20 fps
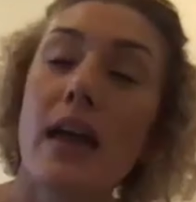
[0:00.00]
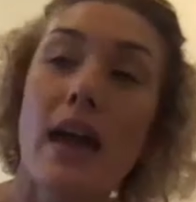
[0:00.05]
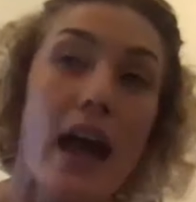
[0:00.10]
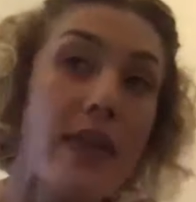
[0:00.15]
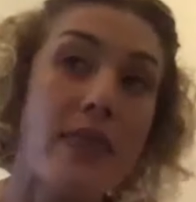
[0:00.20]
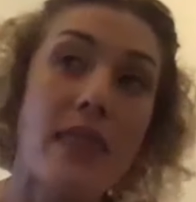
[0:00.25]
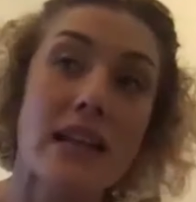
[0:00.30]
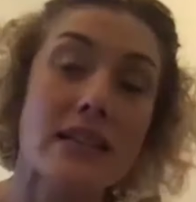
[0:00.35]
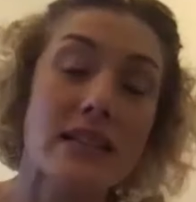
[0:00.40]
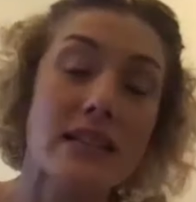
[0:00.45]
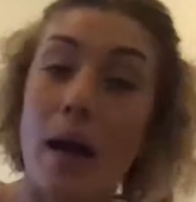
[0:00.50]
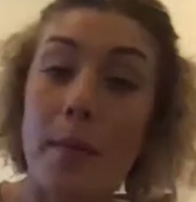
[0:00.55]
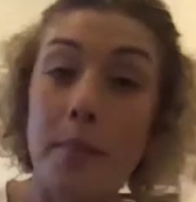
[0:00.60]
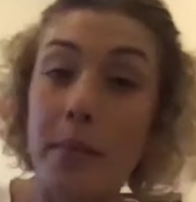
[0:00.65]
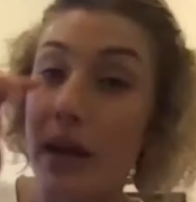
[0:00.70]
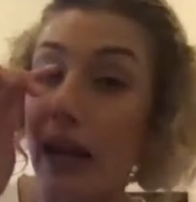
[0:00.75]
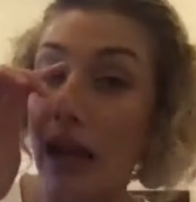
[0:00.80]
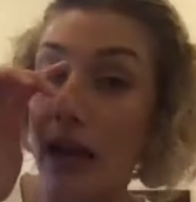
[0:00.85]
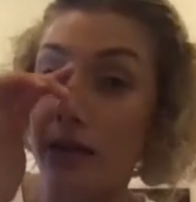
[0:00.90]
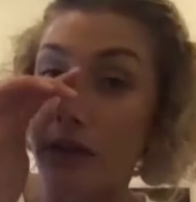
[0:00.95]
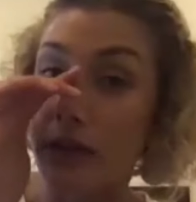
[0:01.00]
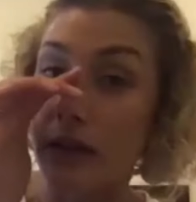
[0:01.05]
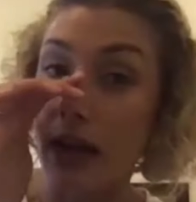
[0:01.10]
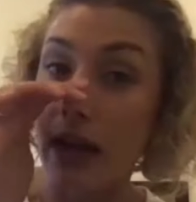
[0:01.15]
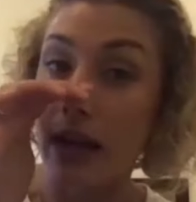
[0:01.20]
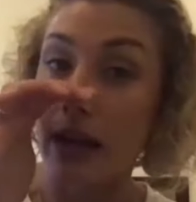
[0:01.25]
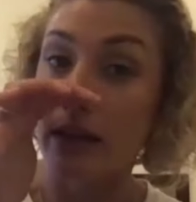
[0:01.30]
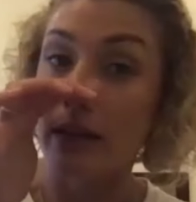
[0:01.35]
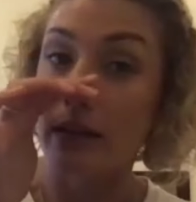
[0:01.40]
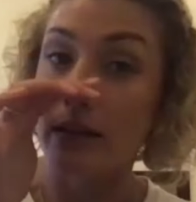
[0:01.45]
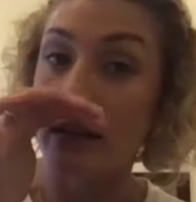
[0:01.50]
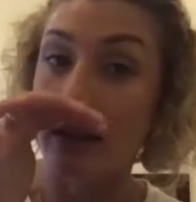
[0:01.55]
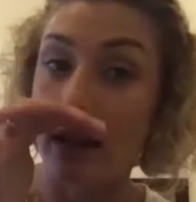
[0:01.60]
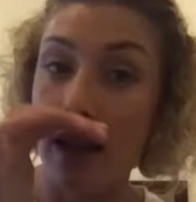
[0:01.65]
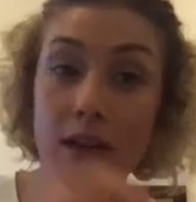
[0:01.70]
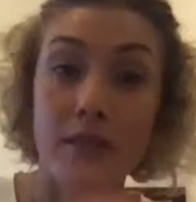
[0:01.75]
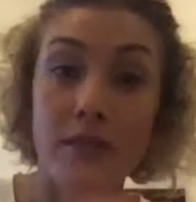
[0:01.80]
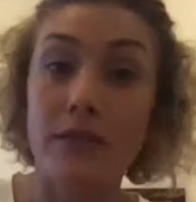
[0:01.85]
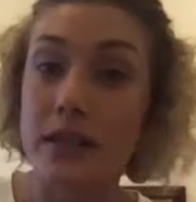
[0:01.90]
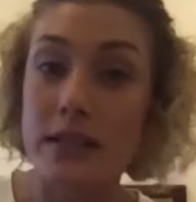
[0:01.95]
And that's happening every night,
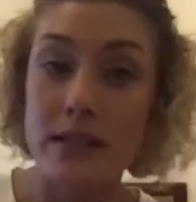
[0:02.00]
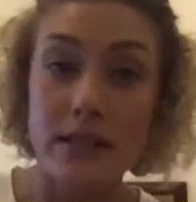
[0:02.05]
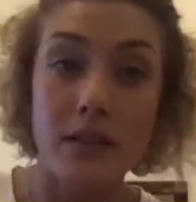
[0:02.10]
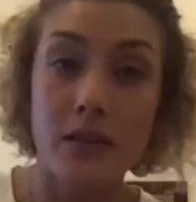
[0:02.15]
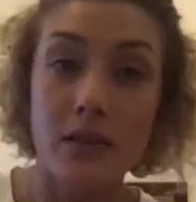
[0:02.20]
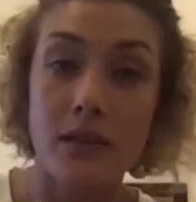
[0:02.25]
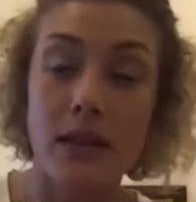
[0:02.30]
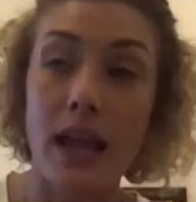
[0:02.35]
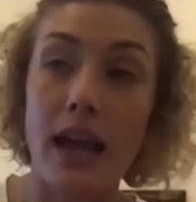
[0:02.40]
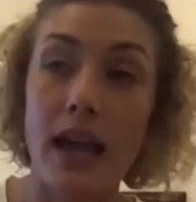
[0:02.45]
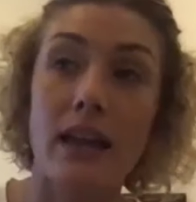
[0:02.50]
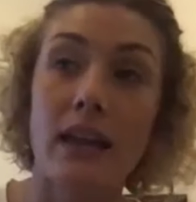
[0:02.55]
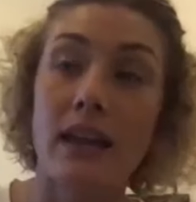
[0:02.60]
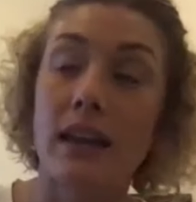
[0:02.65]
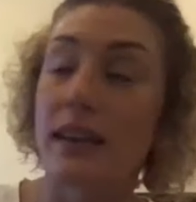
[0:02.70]
every single night.